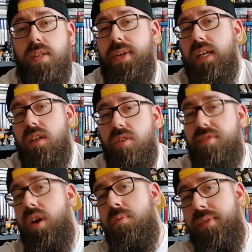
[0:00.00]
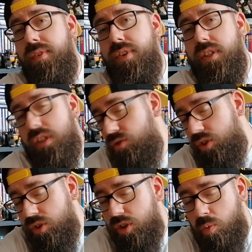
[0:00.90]
the beginning of the film, when we first
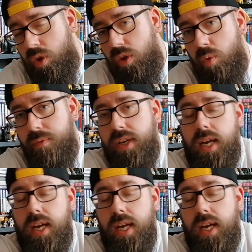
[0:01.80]
introduced to Wonder Woman,